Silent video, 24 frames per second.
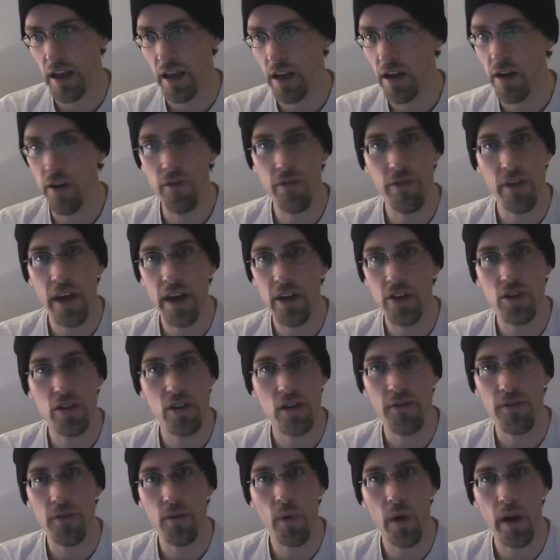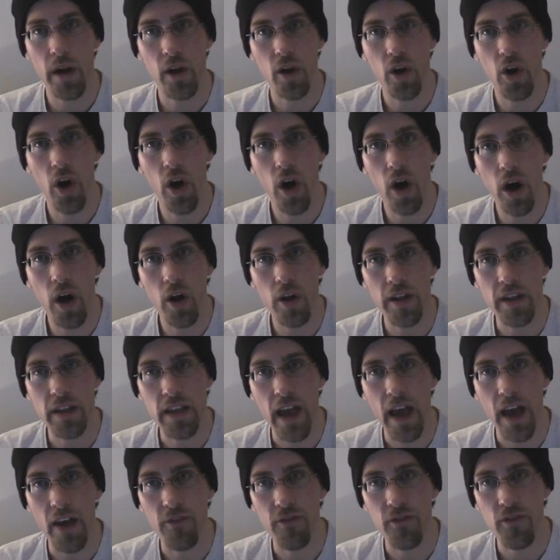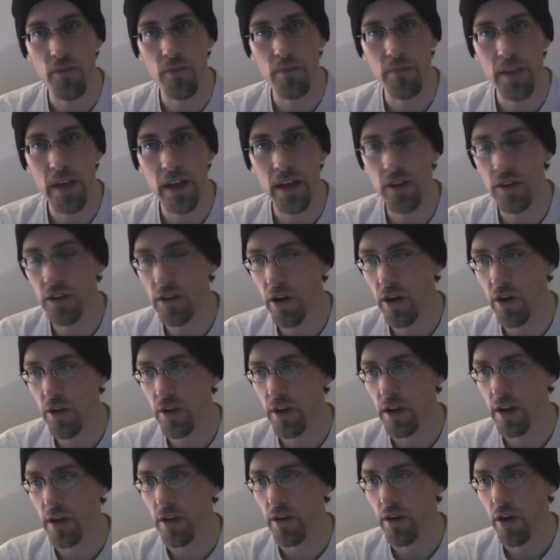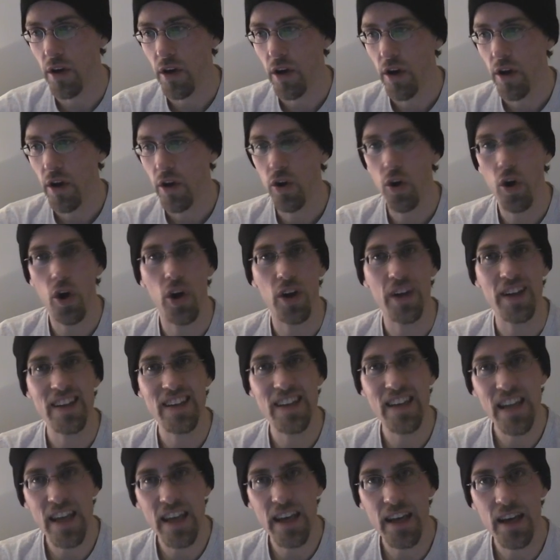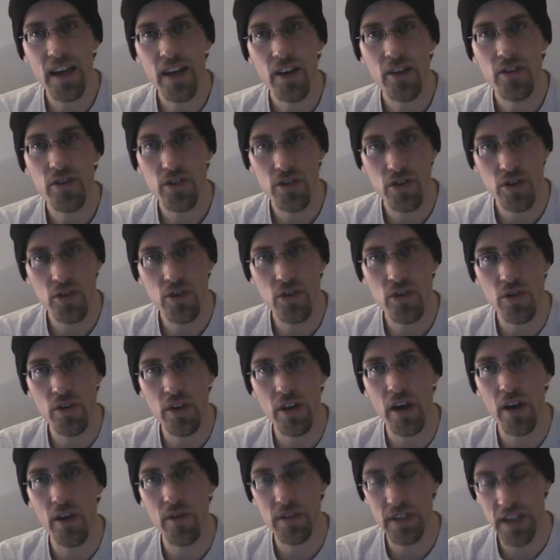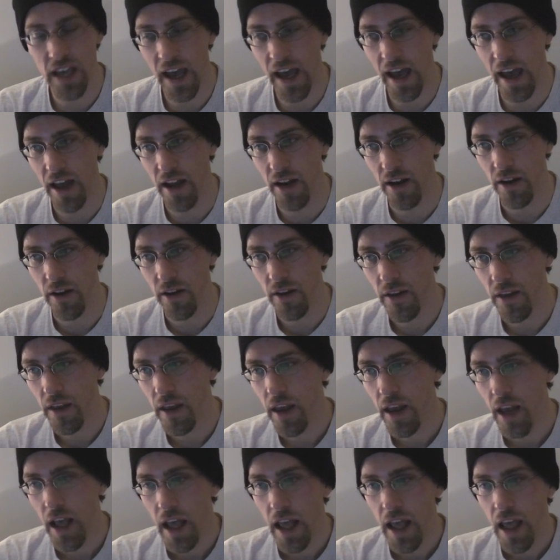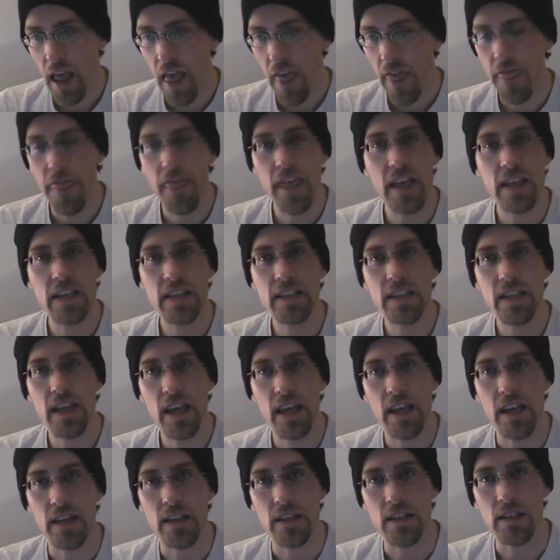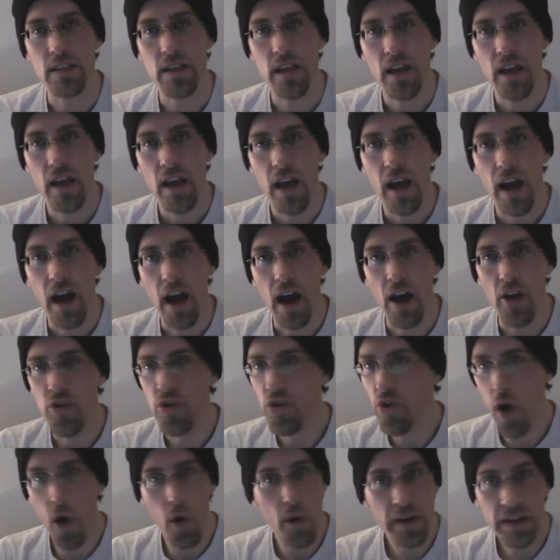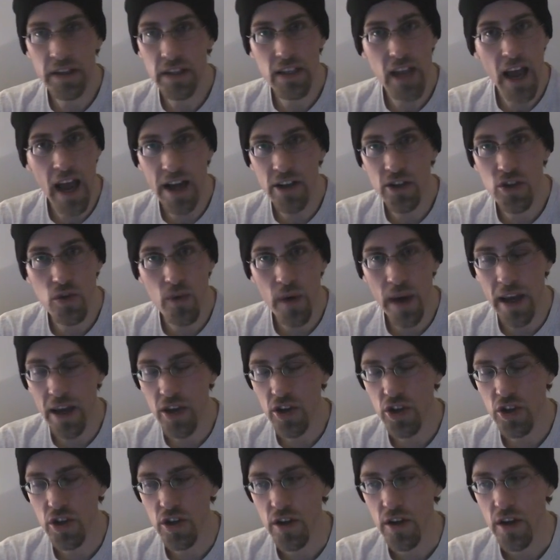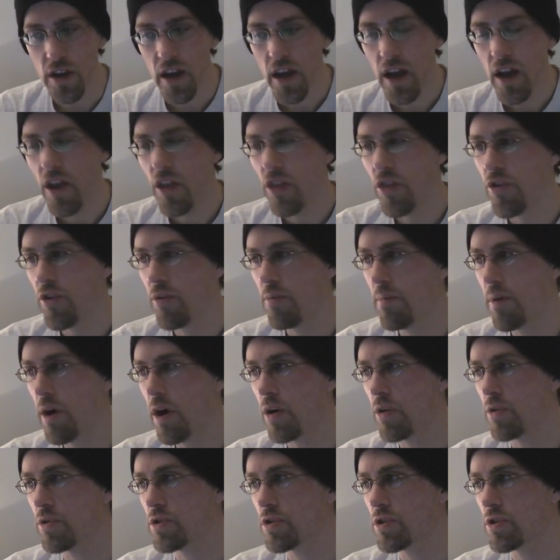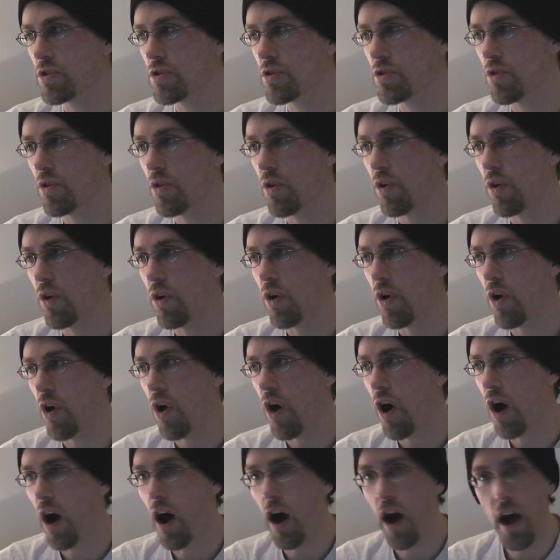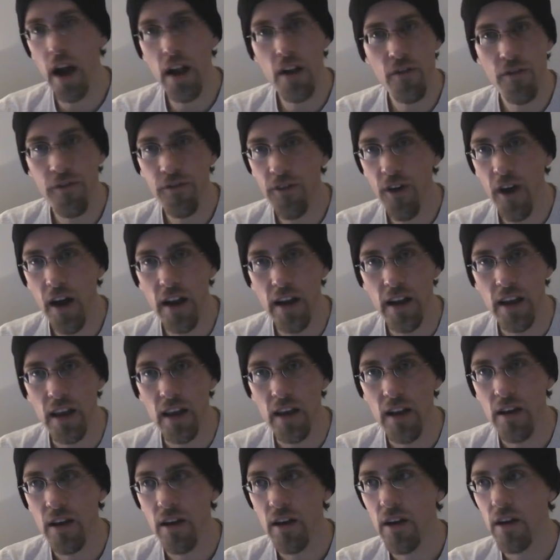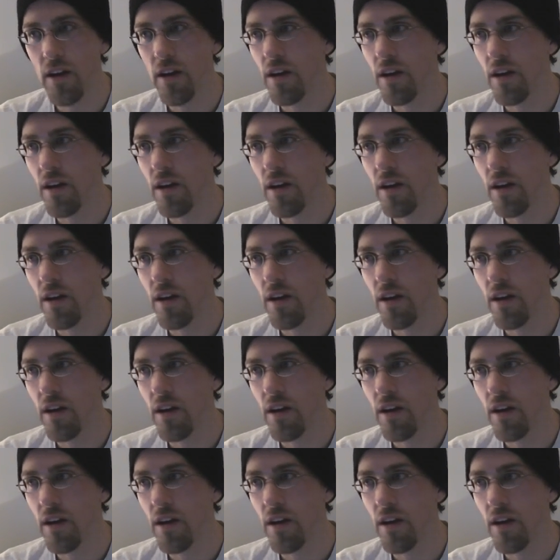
innovation, if you want to call it that, from Nickelodeon called Nick Studio 10. This is, no exaggeration, the most unfunny,